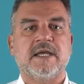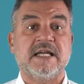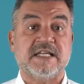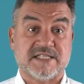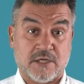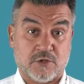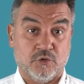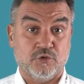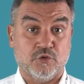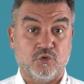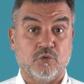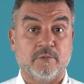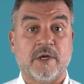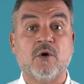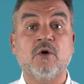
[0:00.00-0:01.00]
The second
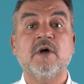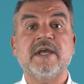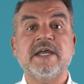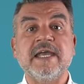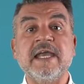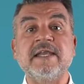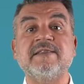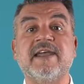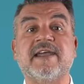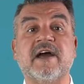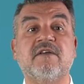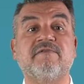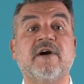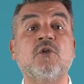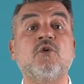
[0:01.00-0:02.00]
number indicates the
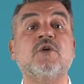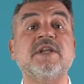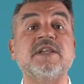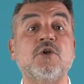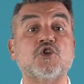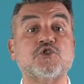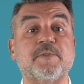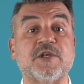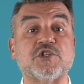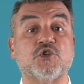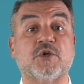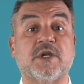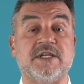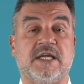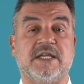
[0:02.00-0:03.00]
value of the insert
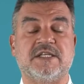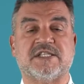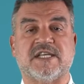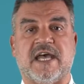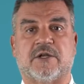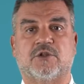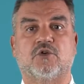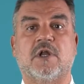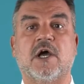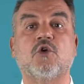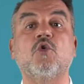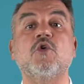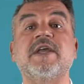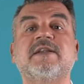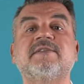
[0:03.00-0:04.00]
thickness,
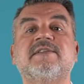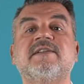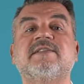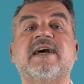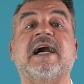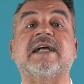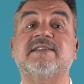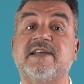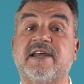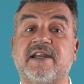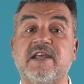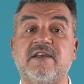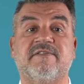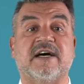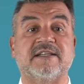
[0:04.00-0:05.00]
the amount of which is
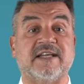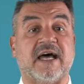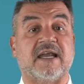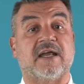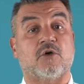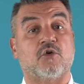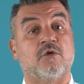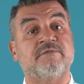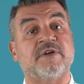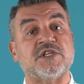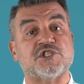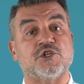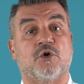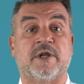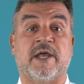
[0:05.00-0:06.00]
derived from the inch to
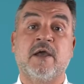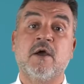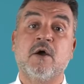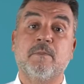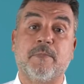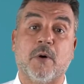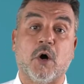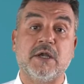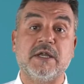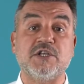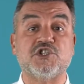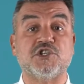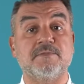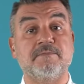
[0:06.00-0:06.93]
millimeter conversion.